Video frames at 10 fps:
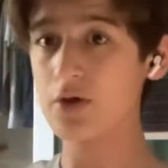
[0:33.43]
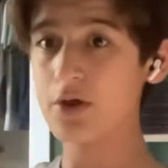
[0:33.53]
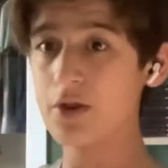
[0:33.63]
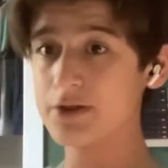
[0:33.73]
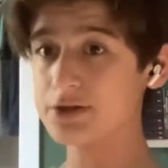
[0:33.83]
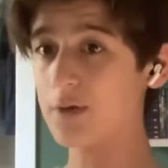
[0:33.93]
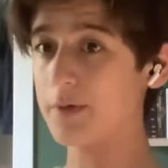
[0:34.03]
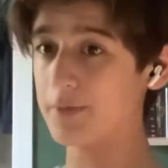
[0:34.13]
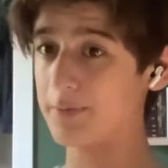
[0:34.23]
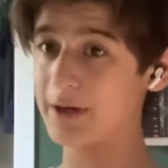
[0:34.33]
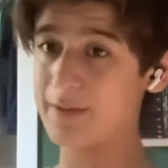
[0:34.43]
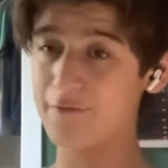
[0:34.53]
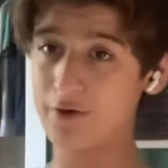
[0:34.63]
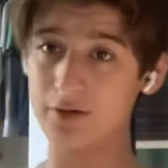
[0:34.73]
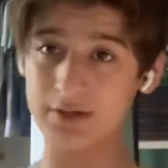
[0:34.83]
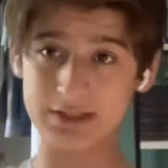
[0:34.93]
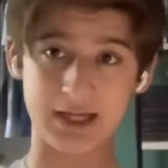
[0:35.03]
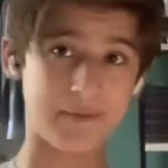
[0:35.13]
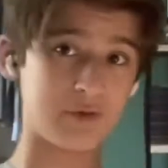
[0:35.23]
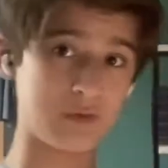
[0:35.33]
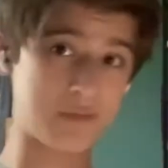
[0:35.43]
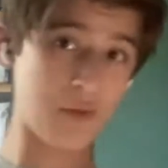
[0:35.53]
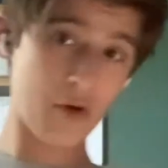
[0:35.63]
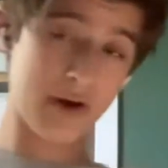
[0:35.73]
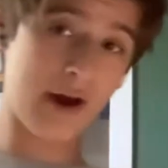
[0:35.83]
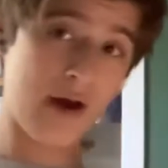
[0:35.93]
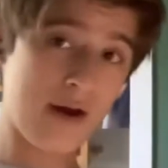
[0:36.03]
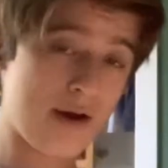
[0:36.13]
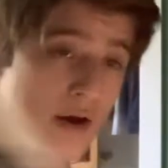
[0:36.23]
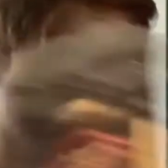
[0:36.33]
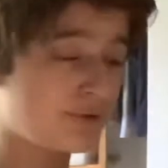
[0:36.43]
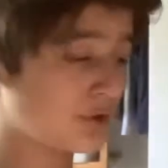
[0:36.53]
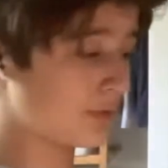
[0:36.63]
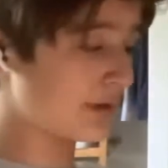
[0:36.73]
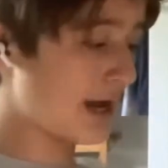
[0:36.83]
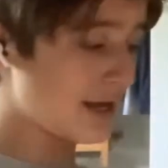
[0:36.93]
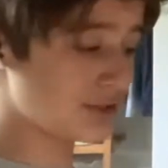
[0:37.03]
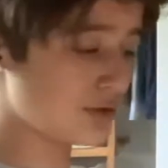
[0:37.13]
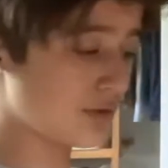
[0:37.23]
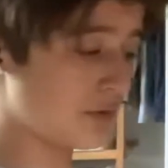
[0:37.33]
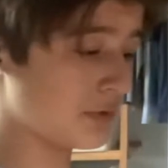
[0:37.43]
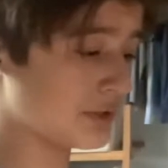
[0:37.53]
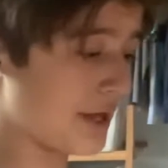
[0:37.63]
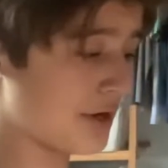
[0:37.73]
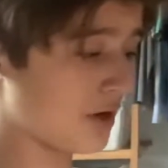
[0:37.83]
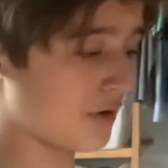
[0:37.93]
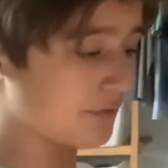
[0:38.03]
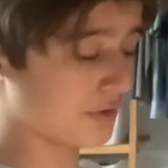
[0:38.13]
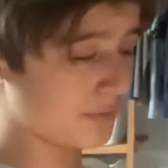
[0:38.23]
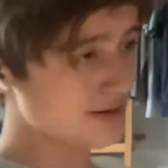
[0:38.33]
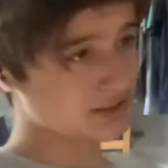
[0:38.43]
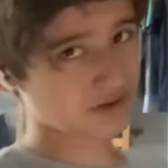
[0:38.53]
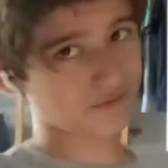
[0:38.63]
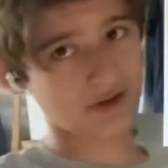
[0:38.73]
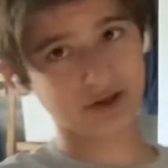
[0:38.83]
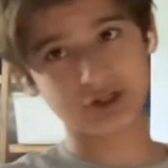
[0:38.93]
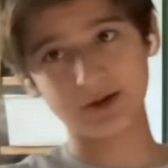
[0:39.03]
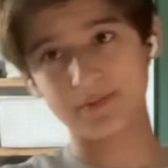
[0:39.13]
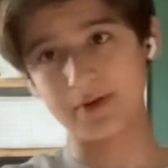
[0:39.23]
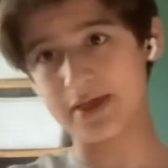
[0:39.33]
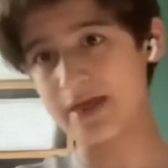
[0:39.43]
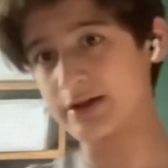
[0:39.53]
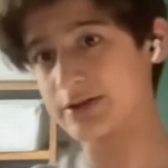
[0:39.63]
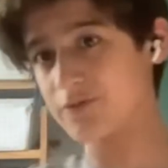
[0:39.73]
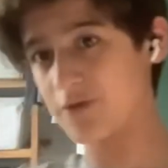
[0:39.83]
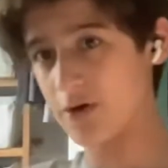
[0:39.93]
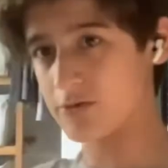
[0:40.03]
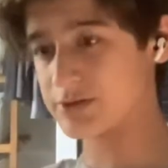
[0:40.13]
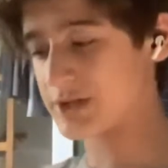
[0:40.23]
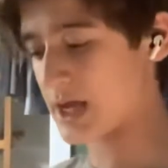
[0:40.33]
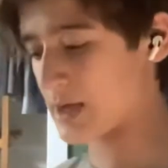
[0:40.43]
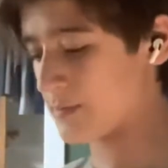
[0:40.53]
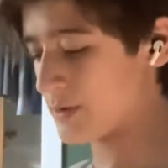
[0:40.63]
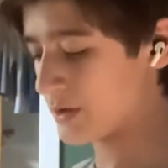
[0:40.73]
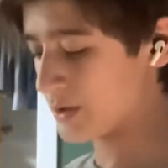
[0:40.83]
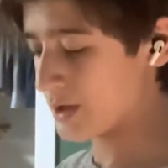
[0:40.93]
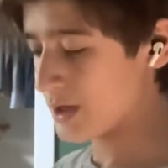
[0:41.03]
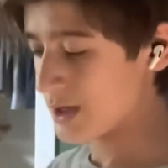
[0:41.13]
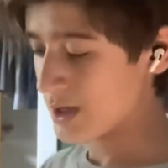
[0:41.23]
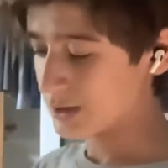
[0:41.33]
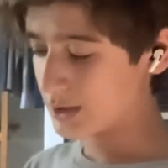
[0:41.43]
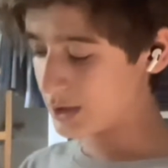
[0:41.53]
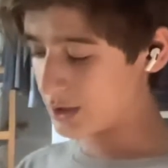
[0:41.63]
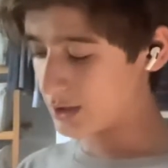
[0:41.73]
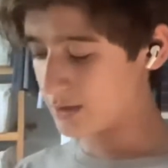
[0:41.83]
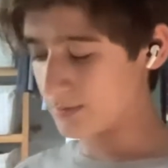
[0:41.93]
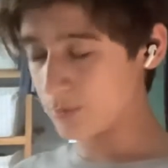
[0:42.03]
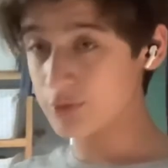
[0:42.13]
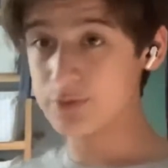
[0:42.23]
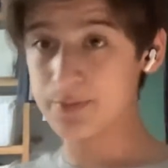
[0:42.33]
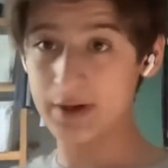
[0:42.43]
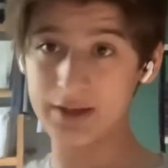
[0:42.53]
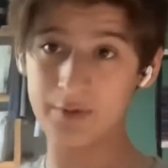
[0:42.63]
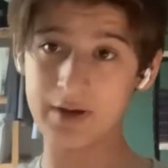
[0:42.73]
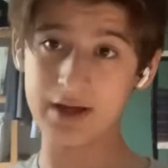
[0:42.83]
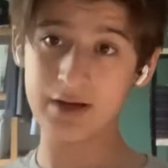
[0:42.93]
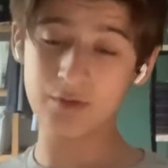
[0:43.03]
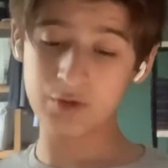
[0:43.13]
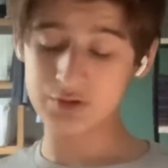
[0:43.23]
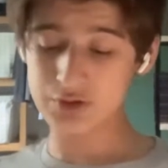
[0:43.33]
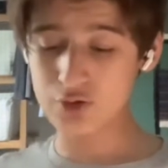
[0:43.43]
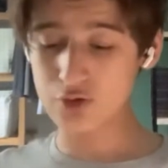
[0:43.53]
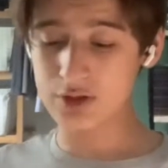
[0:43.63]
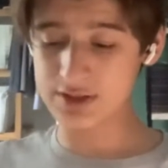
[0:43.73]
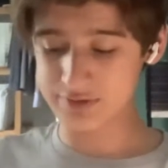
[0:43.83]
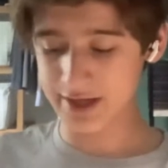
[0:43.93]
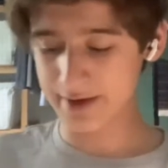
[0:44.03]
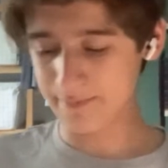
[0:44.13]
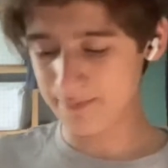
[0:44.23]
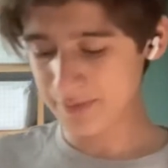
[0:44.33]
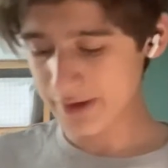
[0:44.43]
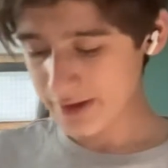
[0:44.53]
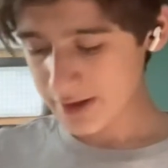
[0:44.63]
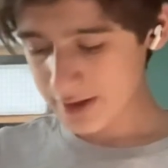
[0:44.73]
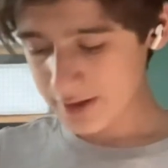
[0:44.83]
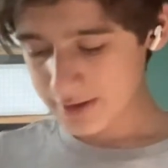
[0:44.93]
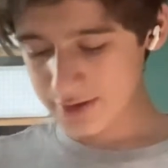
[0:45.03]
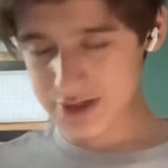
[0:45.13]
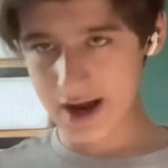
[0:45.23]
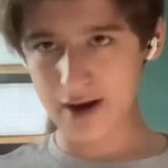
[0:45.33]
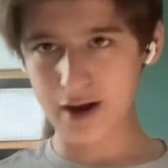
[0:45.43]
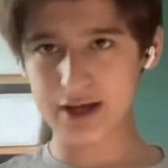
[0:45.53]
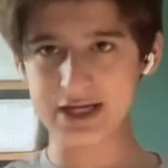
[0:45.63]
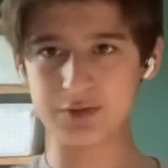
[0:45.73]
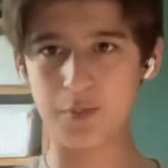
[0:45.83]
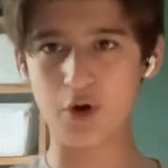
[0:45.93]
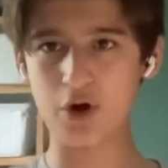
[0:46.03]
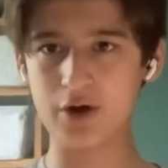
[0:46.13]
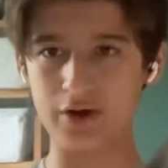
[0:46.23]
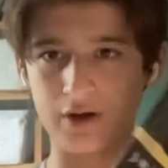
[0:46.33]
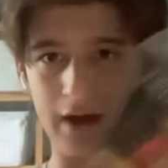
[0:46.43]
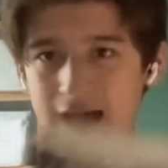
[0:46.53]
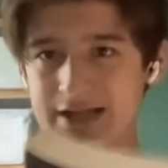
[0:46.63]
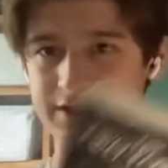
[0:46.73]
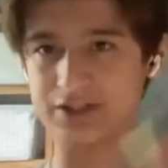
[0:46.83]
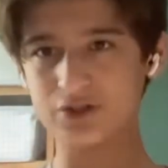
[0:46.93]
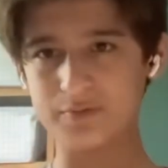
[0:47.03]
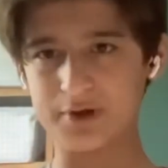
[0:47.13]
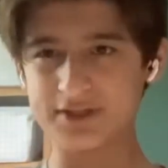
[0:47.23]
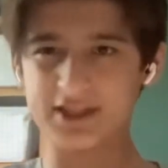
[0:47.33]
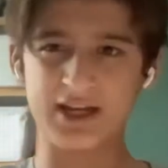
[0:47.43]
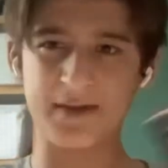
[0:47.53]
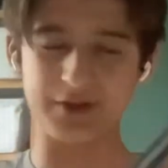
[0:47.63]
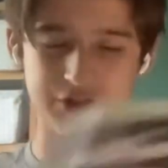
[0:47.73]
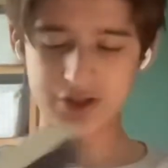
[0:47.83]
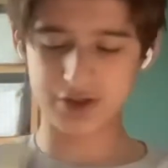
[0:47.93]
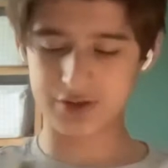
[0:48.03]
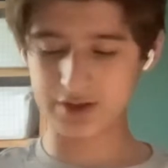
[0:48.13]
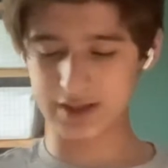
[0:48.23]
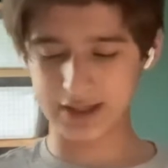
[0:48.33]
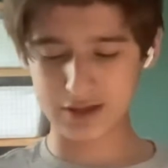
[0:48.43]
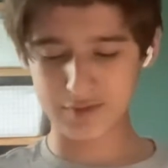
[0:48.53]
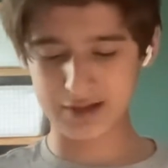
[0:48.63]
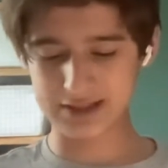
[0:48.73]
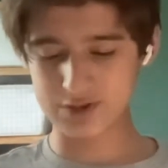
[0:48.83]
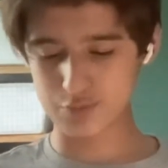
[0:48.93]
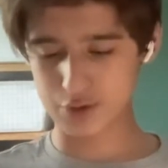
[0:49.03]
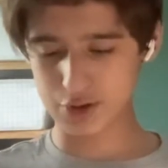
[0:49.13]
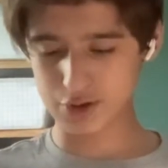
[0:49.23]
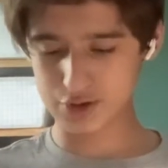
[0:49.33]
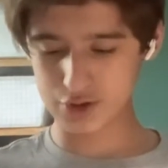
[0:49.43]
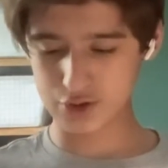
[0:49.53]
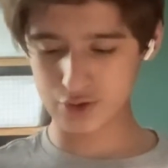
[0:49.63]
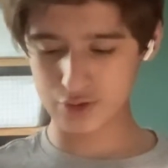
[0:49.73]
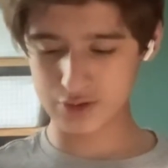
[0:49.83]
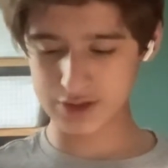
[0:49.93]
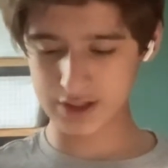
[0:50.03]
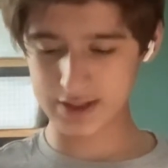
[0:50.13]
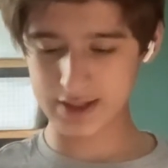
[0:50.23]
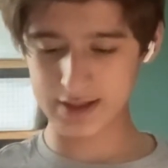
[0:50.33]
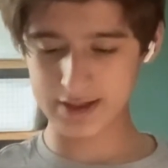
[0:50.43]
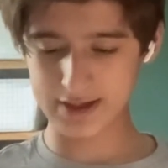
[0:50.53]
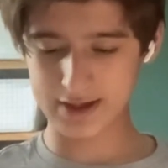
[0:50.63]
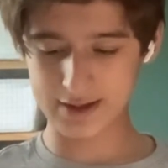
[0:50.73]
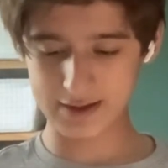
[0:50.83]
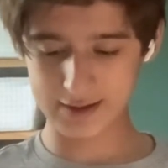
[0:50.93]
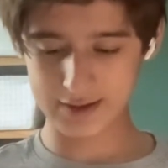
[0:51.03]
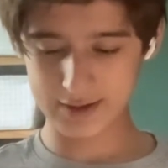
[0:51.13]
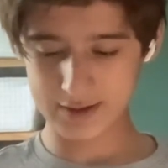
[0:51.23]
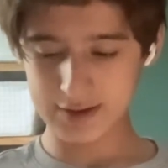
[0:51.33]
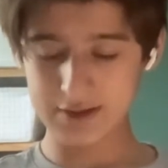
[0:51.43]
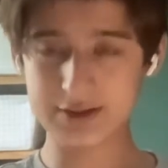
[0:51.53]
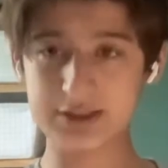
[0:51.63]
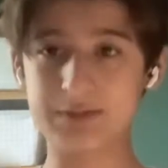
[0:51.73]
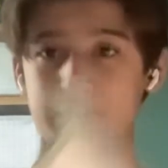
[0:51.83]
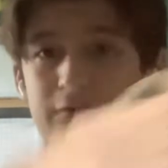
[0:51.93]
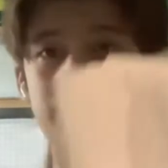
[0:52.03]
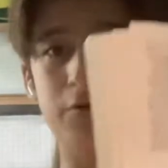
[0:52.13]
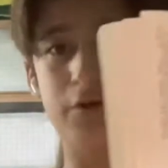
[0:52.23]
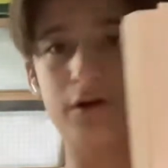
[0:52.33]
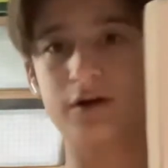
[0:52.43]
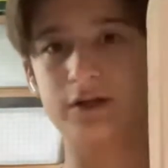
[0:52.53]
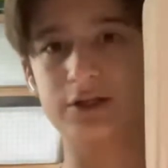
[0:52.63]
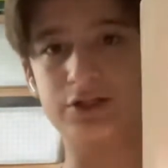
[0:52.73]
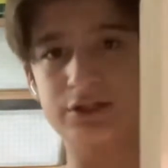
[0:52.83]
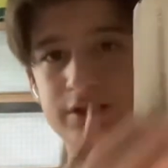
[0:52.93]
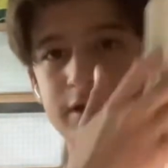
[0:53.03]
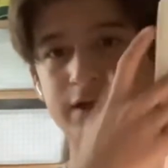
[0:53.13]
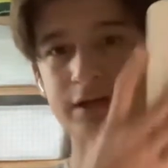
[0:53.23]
this whole book being about Frodo and Sam would be boring. So we had to, it was Gandalf and the rest of the Fellowship, and then Frodo and Sam bringing the ring, which was cool, because there was each book has, like, two books in it. I'm not sure, it's, like, in the middle of this book two or something. Yeah, this is book four. It's just, like,